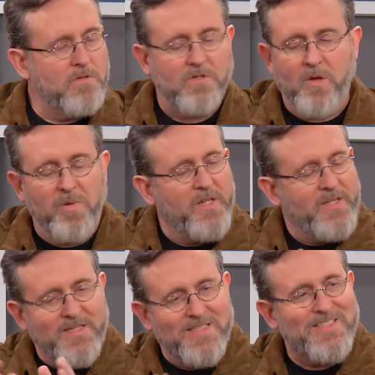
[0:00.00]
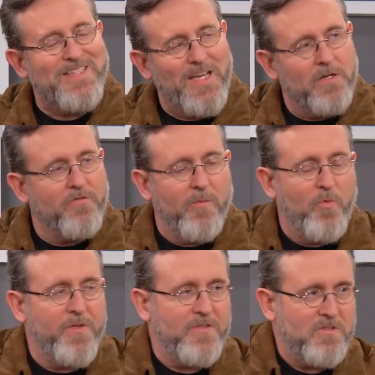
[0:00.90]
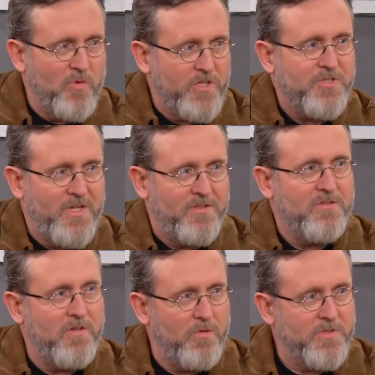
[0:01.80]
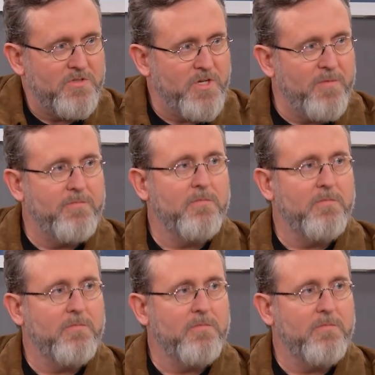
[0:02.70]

So completely distinct from what the switch needs to do its job.